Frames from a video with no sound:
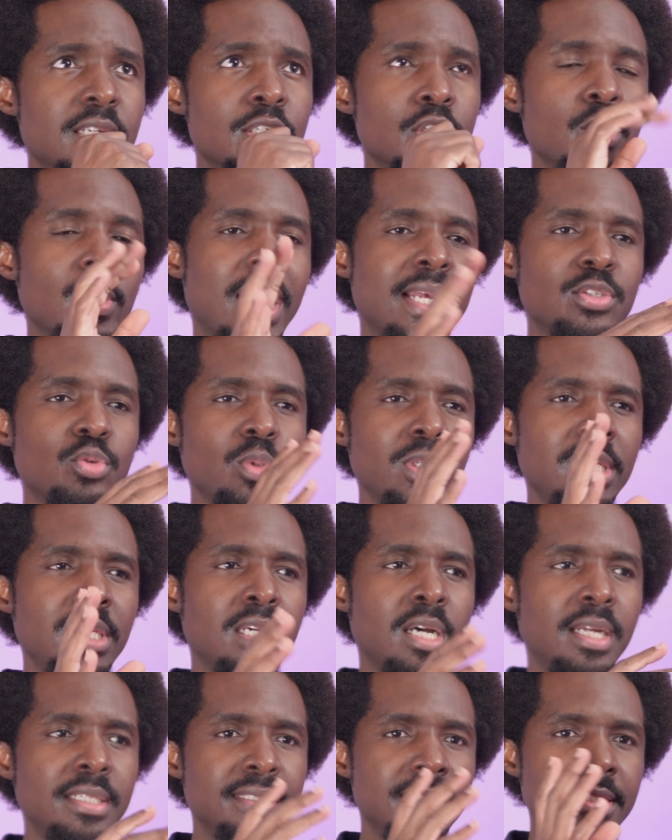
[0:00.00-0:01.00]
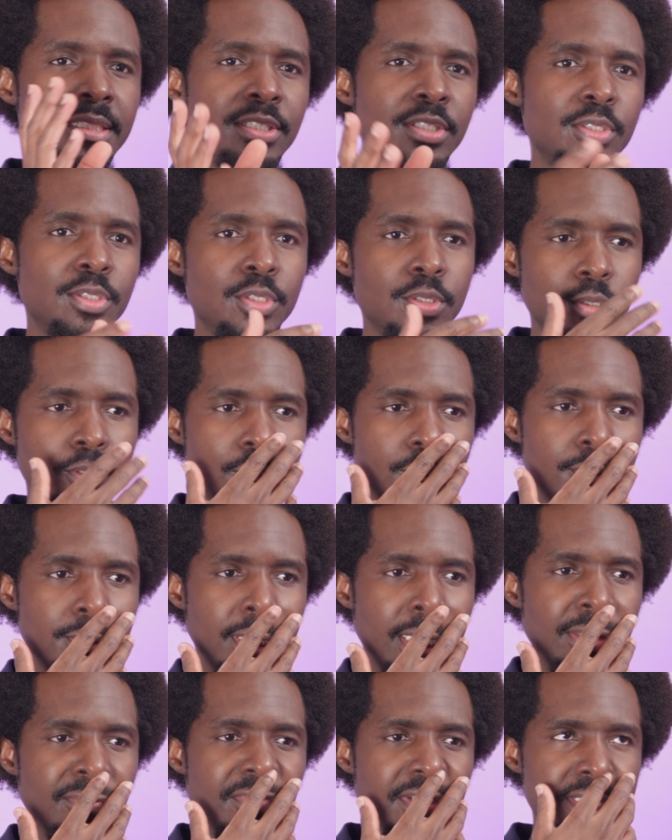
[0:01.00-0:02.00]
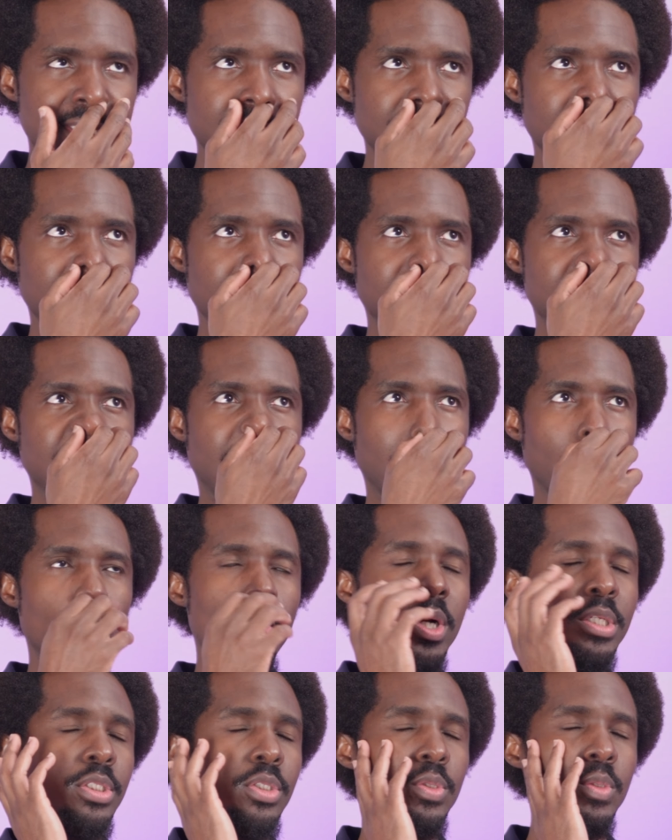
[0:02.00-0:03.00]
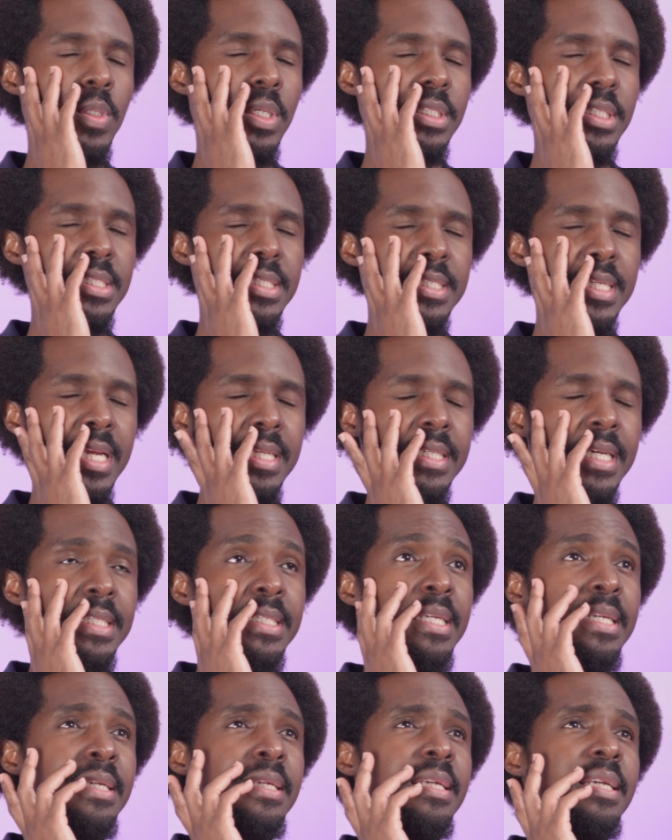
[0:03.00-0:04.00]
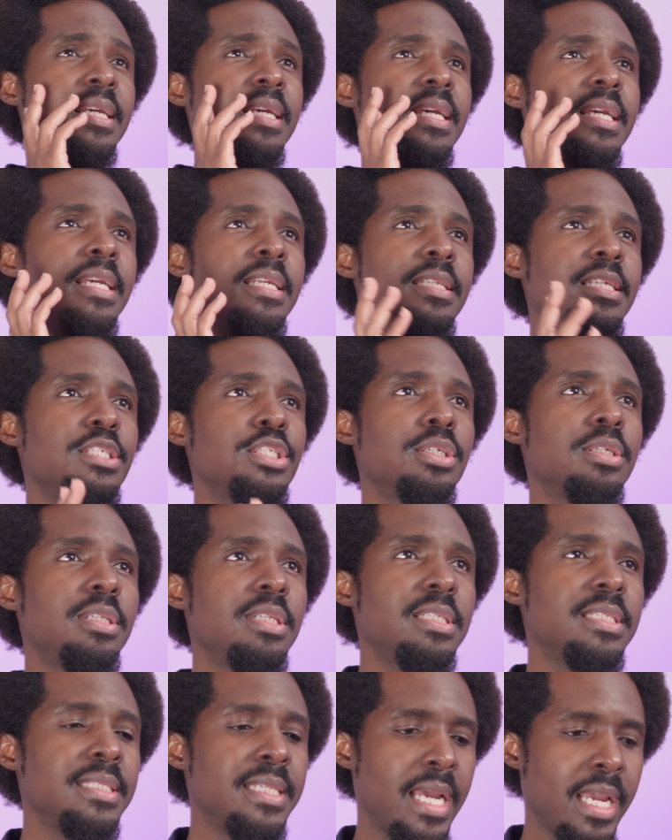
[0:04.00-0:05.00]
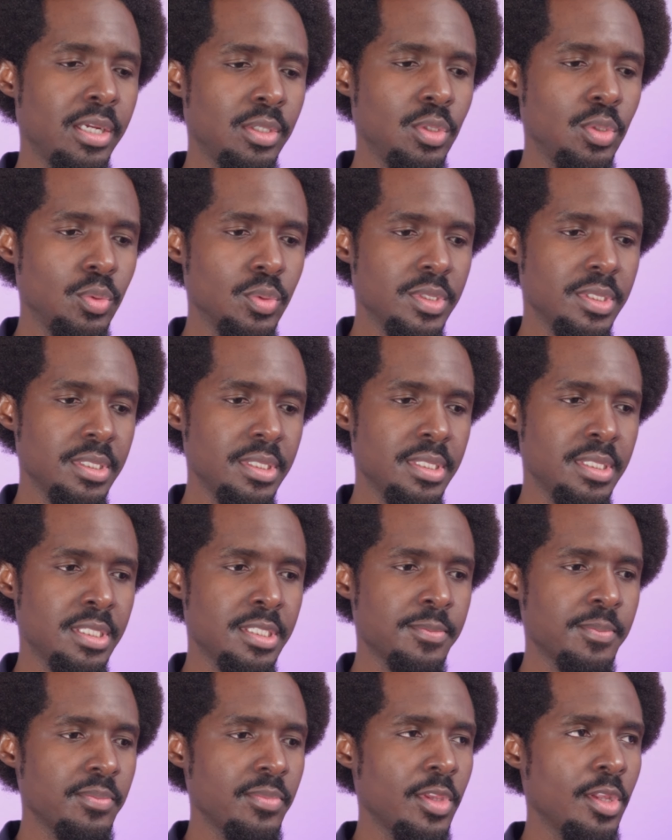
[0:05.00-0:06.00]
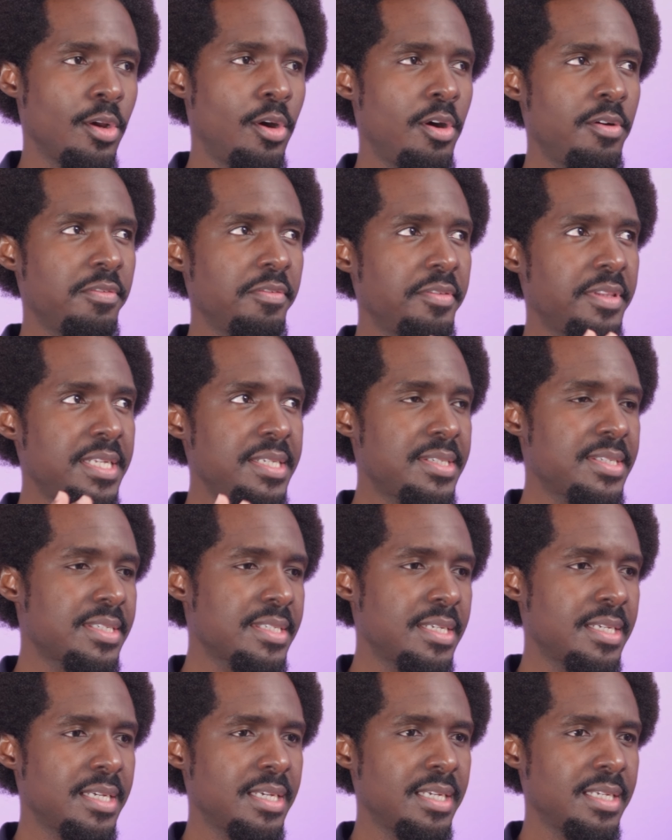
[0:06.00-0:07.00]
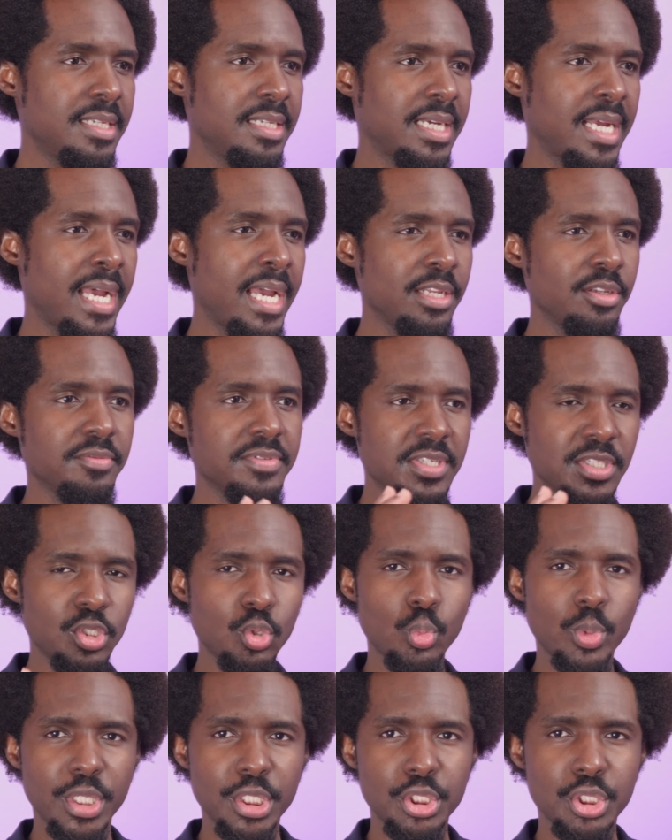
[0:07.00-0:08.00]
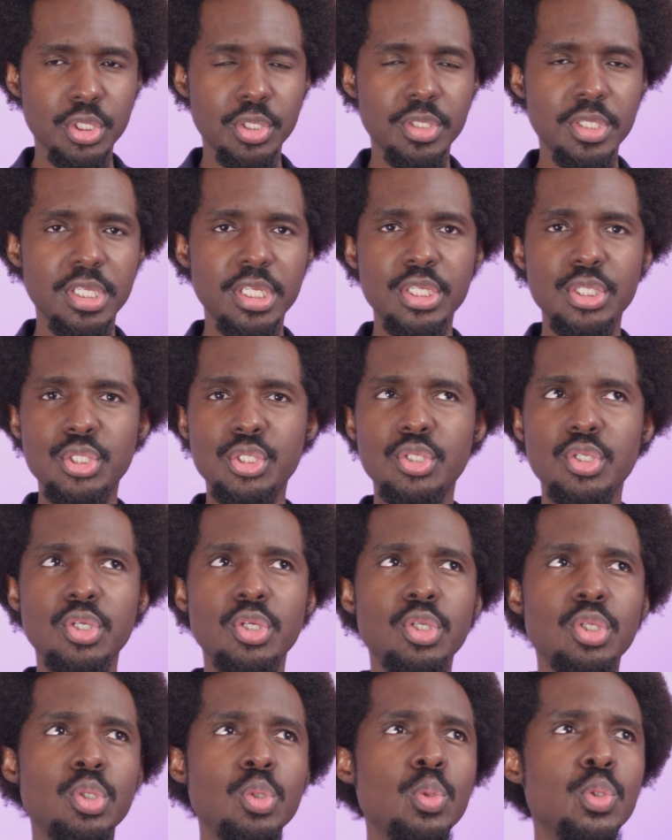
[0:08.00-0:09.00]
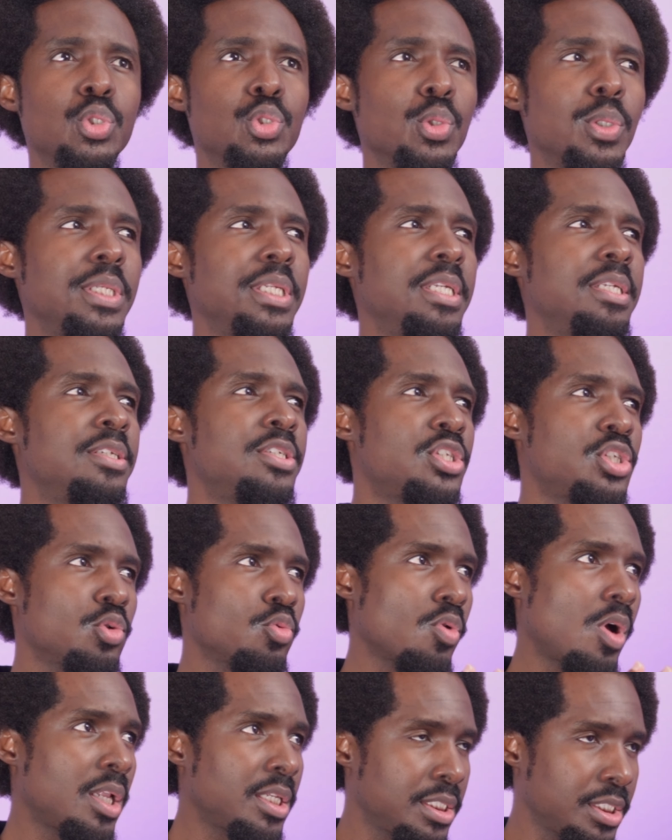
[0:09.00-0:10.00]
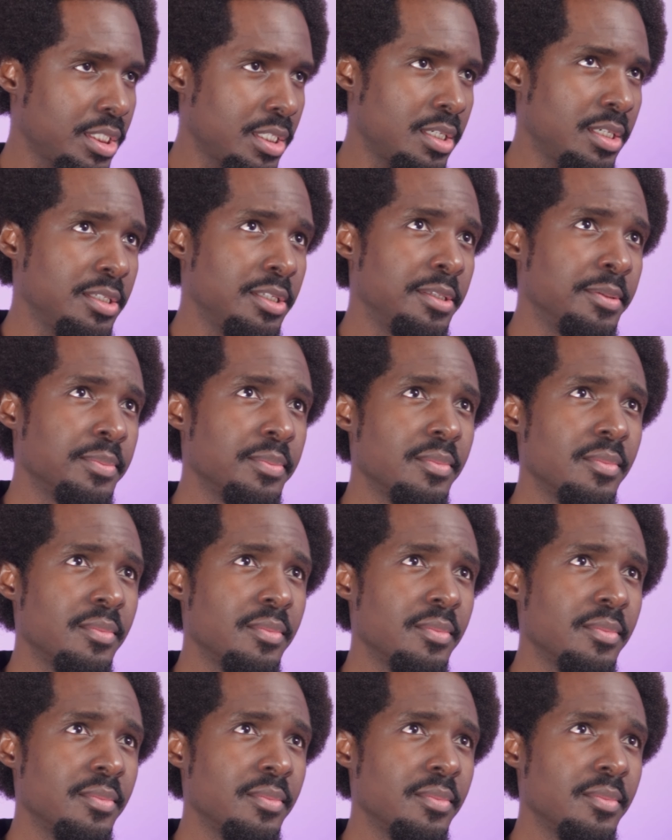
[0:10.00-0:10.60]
So as we continue to investigate, I want you to understand that the initial diagnosis of this kind of situation is usually serological,